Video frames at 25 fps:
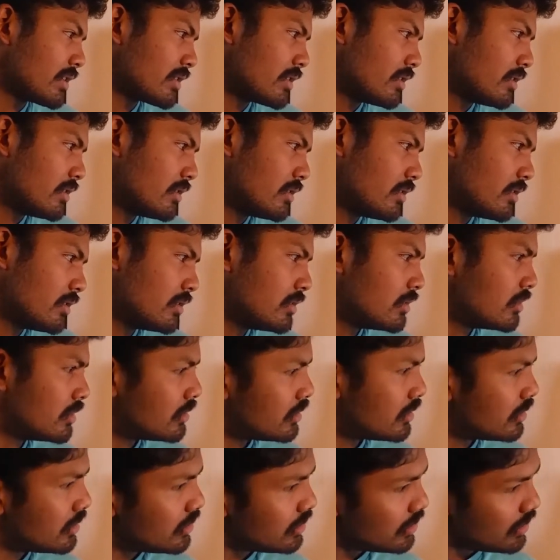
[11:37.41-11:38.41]
this
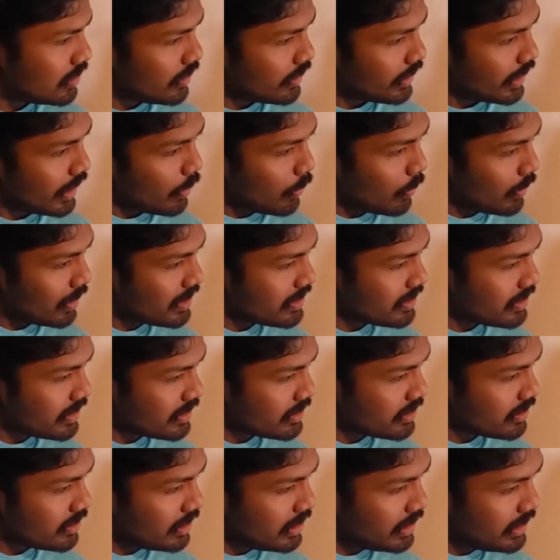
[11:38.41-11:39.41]
okay what is
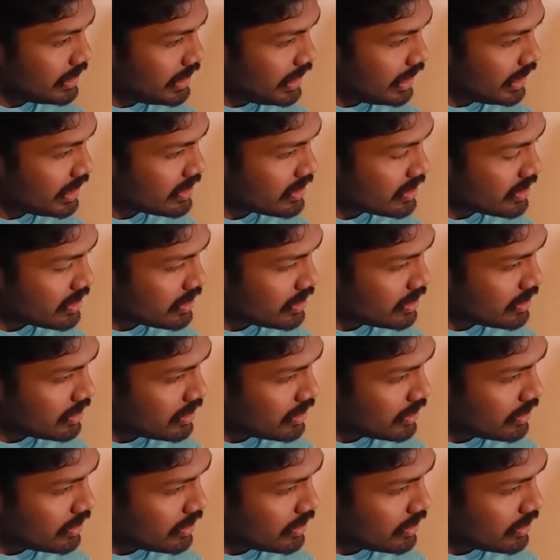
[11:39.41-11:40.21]
this this